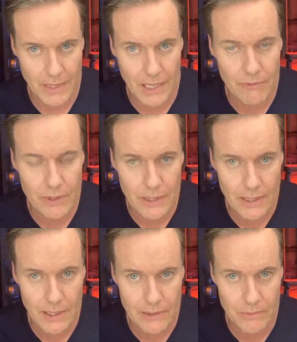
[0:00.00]

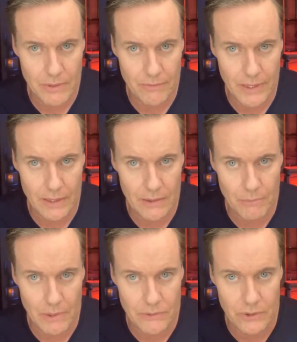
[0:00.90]
Everything has been feeding the
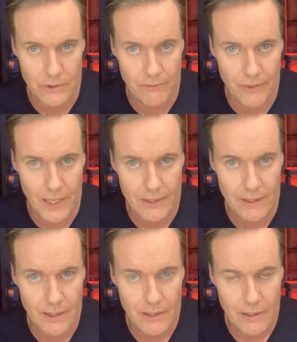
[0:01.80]
monster. The fact
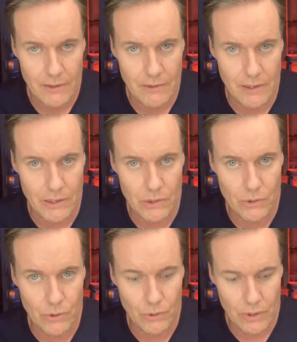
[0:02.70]
that
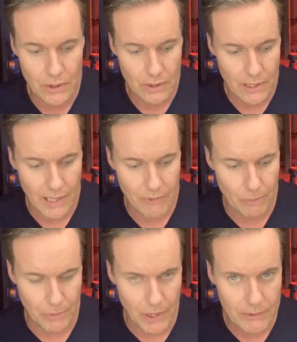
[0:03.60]
you
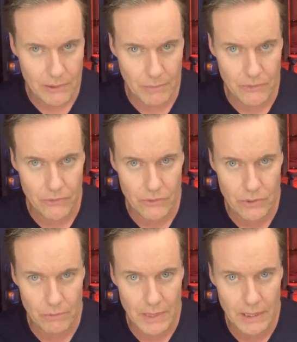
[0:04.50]
haven't blocked them on
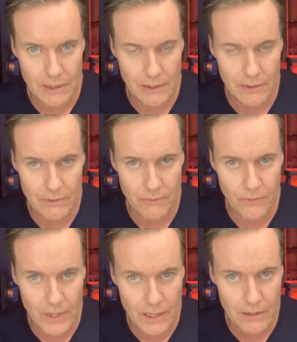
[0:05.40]
social media is
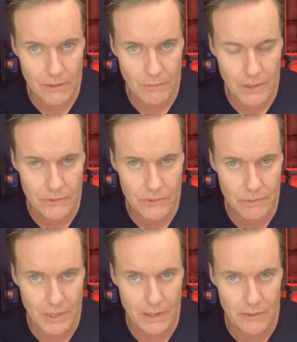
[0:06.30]
feeding the monster
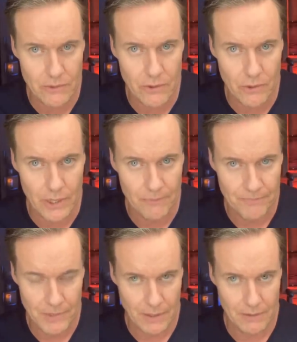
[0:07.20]
because they're going,
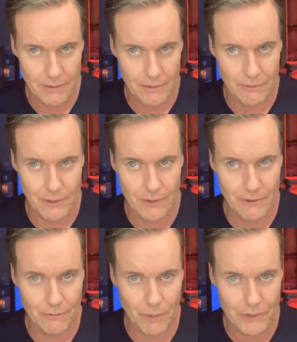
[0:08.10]
they're
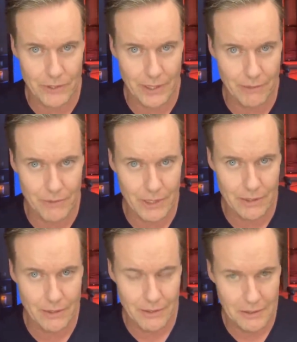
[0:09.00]
watching every,
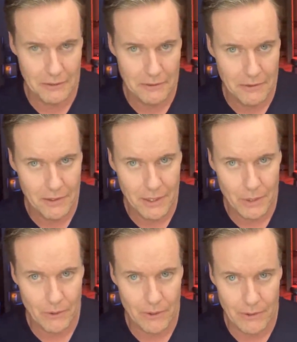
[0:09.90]

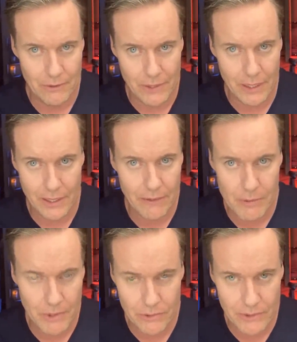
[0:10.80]
looking at every
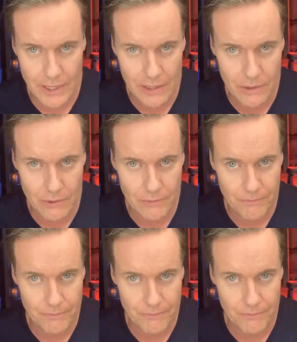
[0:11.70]
post that I do.